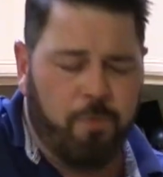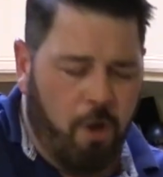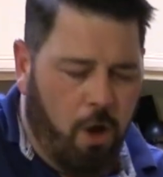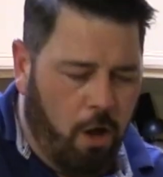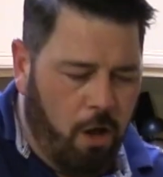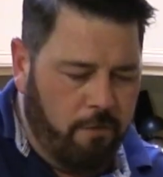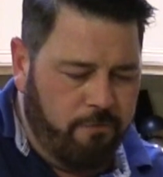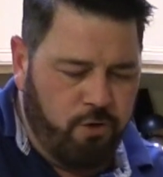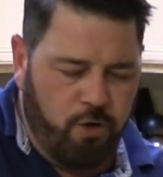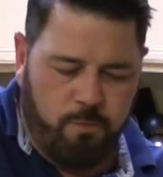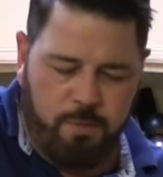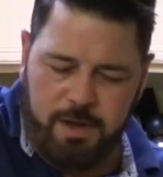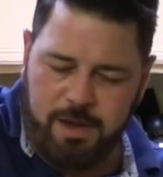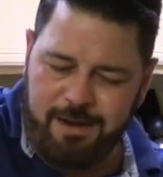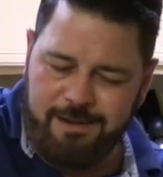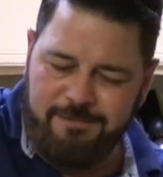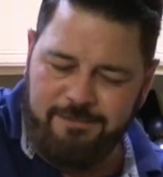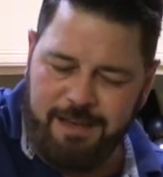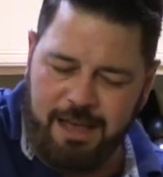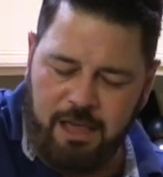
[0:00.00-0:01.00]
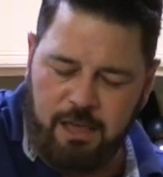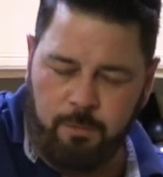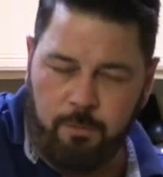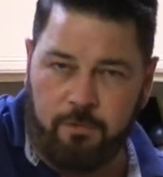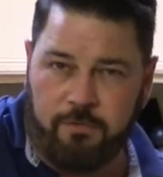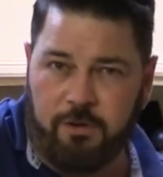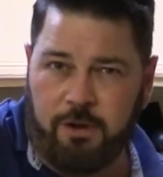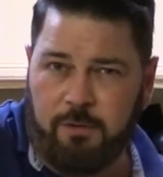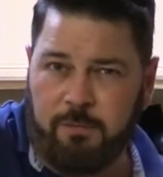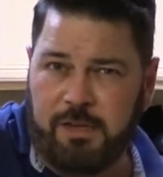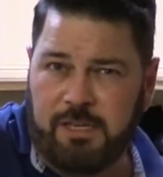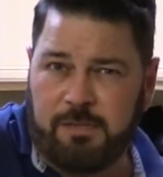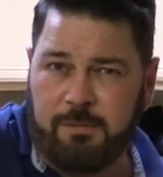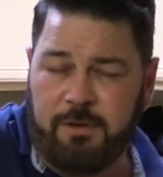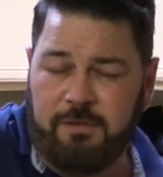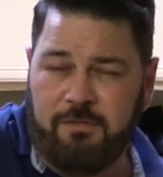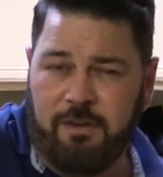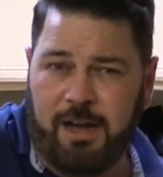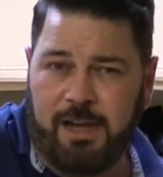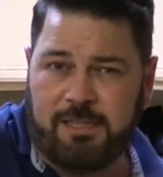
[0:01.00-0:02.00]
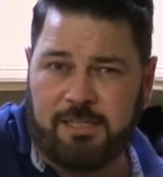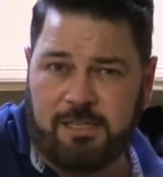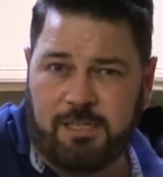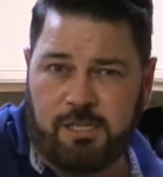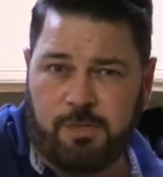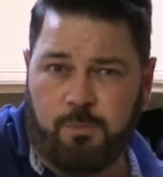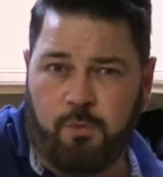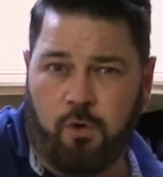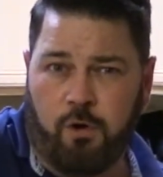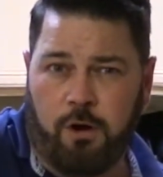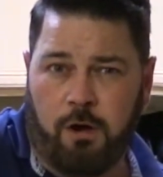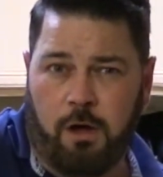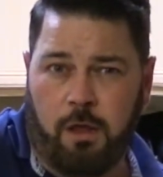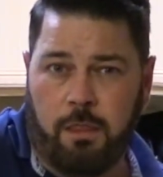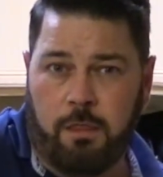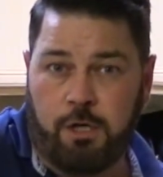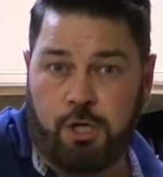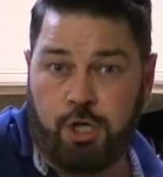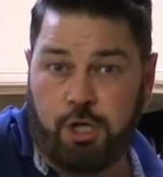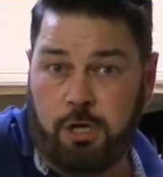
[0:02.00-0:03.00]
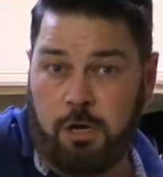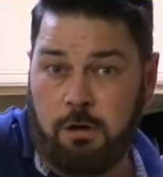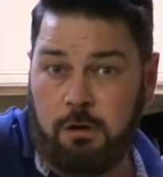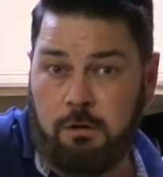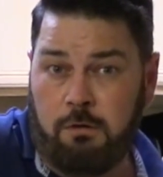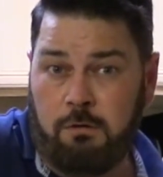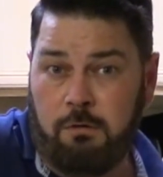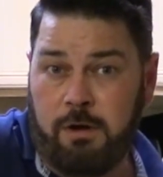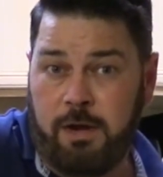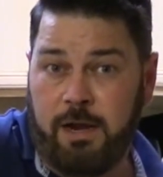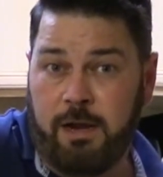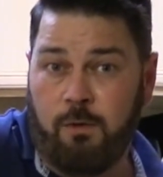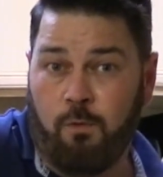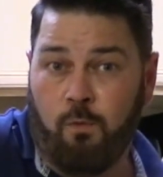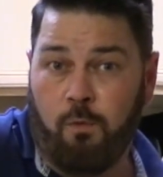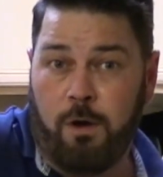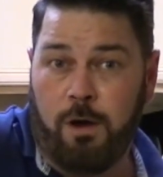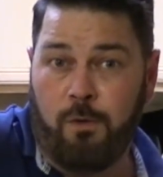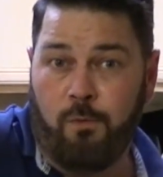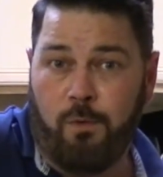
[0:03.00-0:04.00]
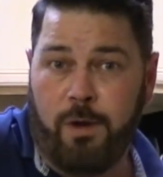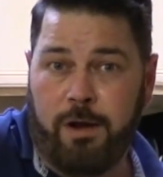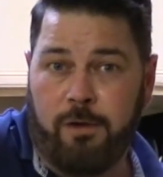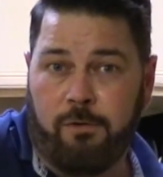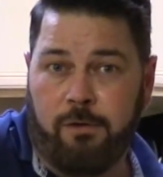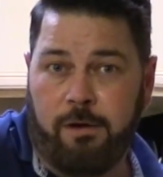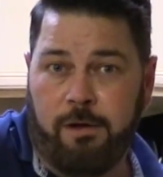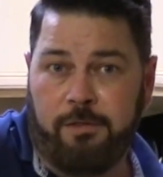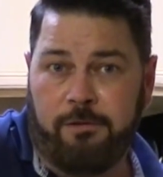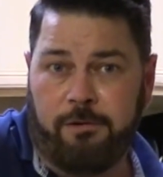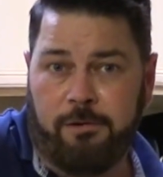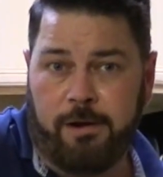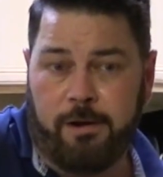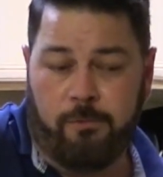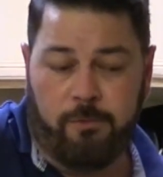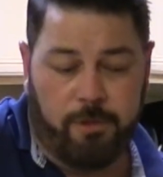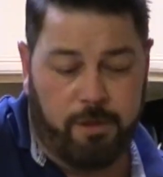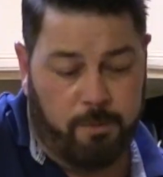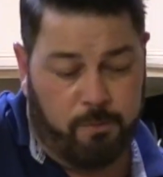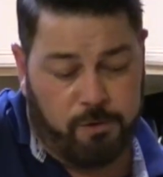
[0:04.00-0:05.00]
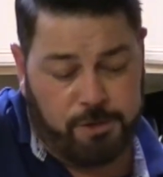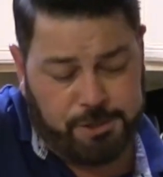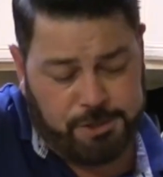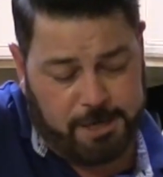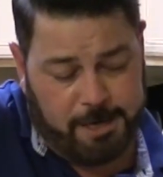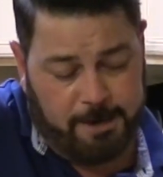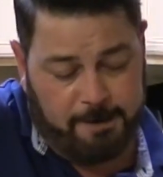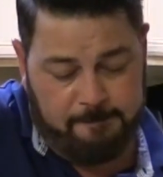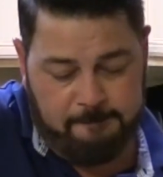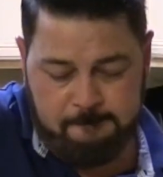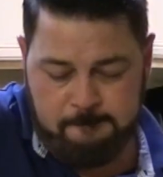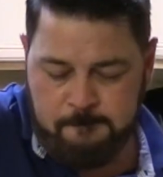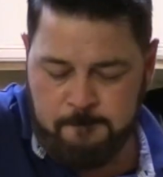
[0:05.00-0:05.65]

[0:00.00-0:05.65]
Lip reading: All of you have been invaluable for giving me some advice and support on the show in one way or another, and I really appreciate it.